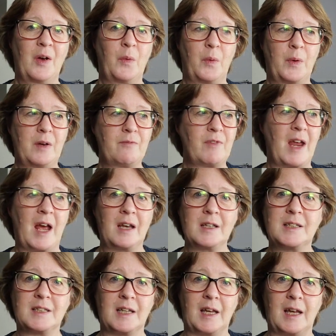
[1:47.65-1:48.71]
When in
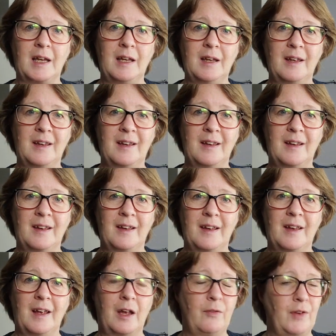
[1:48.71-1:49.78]
reality,
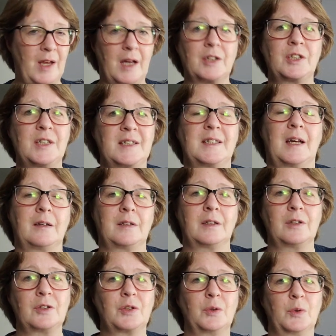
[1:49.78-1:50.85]
if he actually sat down
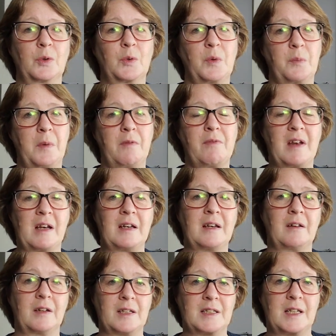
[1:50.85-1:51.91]
and talked with me really
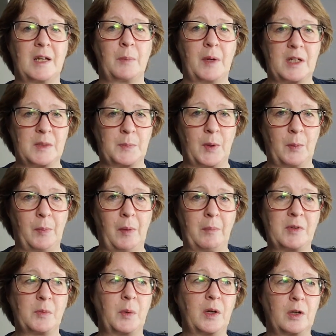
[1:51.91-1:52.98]
nicely about his
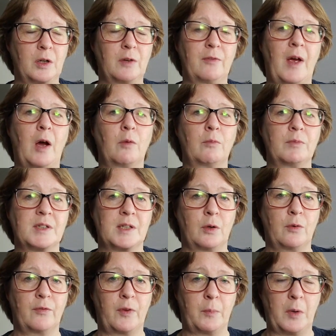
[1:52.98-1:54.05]
problems, we could have helped
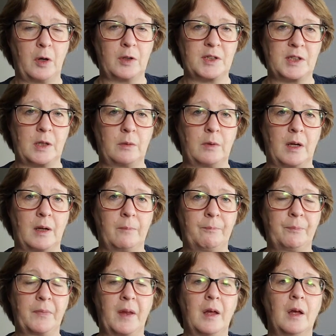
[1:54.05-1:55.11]
resolve them a lot sooner.
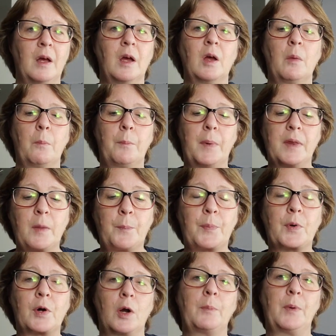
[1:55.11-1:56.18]
But the
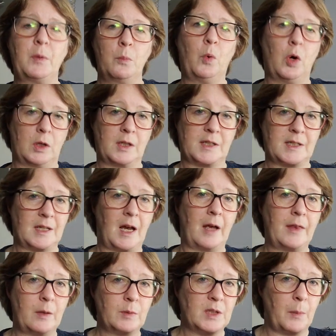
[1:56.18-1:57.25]
problem was, and
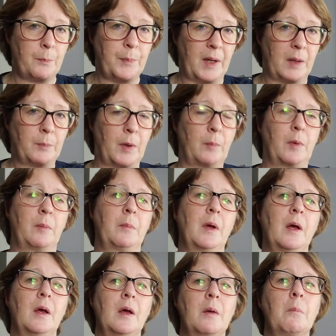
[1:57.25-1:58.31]
there was a big problem,
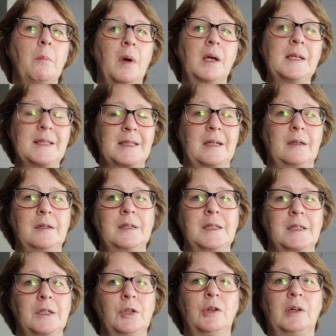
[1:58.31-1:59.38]
my son did
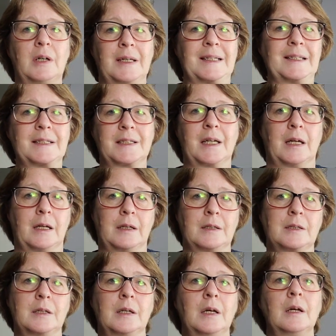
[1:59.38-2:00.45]
not
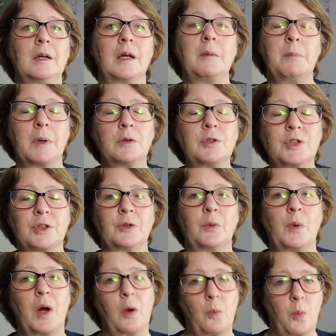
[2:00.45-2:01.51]
understand
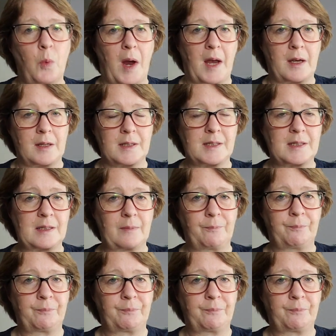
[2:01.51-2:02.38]
emotional awareness.